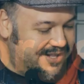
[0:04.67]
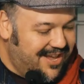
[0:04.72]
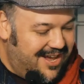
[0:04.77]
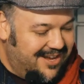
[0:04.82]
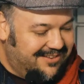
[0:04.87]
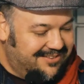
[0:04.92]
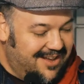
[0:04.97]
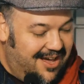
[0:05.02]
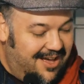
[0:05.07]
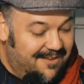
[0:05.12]
talk
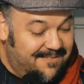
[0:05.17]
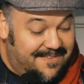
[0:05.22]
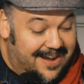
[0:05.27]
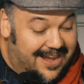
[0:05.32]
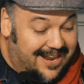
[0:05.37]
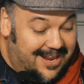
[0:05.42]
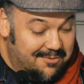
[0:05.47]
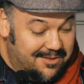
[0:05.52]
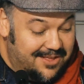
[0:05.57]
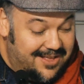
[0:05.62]
is called
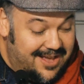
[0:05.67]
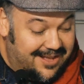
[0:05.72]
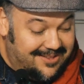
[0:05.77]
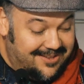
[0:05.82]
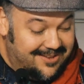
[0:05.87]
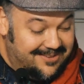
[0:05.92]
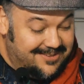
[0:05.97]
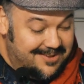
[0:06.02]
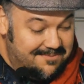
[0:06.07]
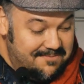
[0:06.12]
Fighting with
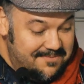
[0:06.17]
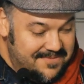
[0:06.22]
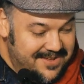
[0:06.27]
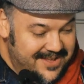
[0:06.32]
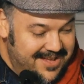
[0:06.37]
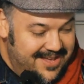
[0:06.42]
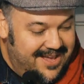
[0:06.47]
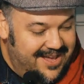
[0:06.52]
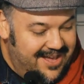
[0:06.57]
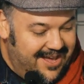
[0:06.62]
Autism.
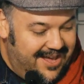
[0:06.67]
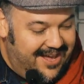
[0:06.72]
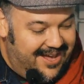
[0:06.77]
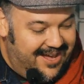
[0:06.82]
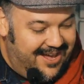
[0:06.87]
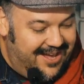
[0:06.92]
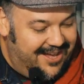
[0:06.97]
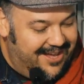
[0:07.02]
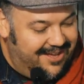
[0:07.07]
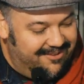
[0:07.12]

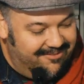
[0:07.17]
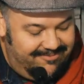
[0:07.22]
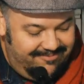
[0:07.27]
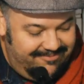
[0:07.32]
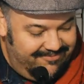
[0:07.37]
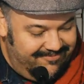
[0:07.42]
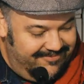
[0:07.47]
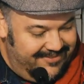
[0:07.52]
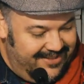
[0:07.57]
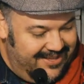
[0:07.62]

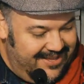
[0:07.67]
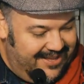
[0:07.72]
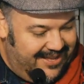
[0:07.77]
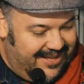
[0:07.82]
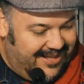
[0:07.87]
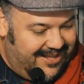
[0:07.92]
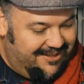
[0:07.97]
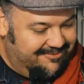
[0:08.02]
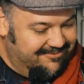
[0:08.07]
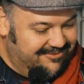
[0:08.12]

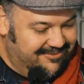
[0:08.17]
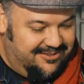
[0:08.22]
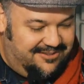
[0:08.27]
I'll